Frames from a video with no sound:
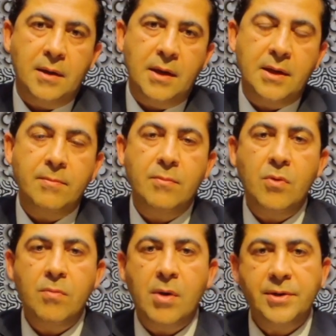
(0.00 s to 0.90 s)
In a
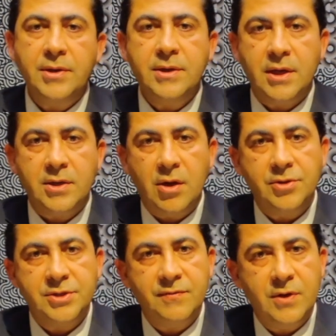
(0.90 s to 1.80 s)
more modern
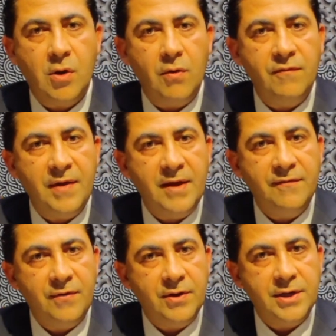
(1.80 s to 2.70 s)
technology we call
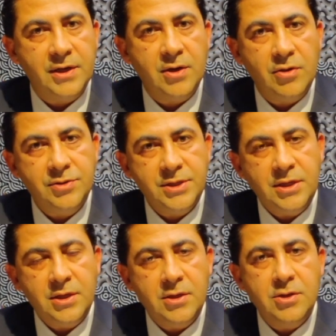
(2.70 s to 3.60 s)
wavefront
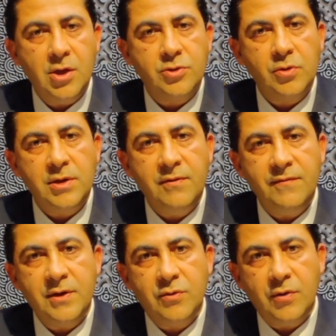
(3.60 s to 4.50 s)
technology, not only
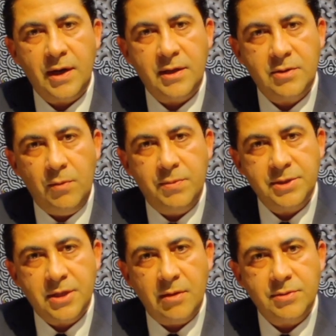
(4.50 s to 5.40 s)
we correct your
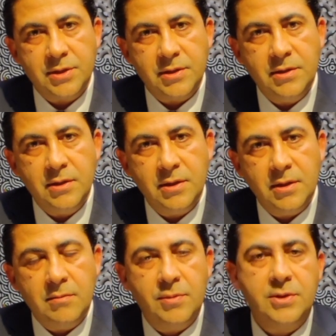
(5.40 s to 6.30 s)
prescription
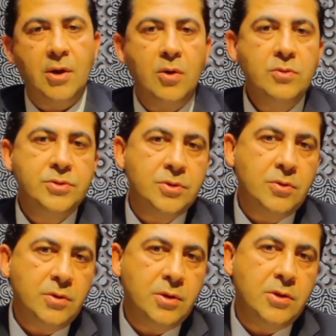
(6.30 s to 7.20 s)
but also
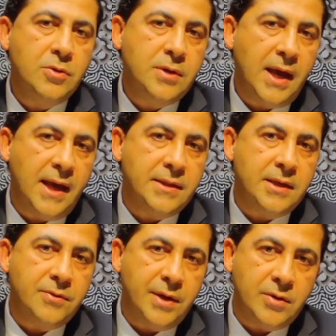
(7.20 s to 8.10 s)
look at the
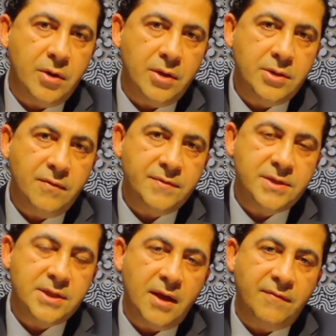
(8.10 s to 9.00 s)
irregularity of the
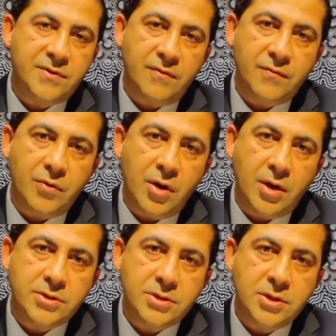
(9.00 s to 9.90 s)
surface of your
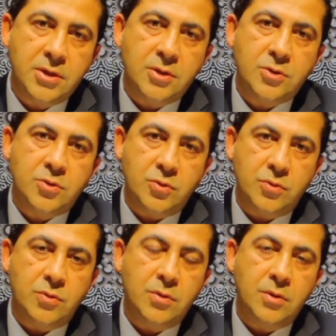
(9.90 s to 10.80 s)
eyes
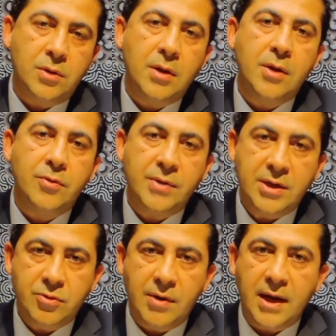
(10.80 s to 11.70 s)
to
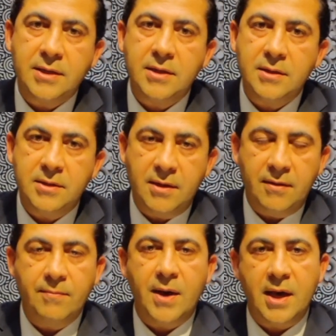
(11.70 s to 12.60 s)
redirect the
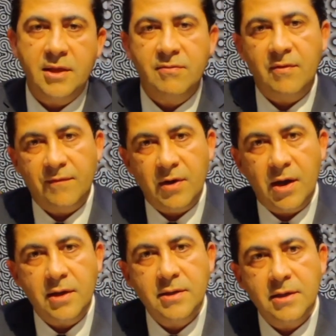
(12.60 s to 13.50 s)
pathway of
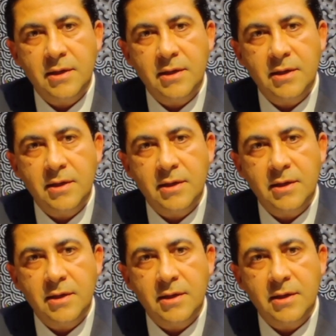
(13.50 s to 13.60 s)
light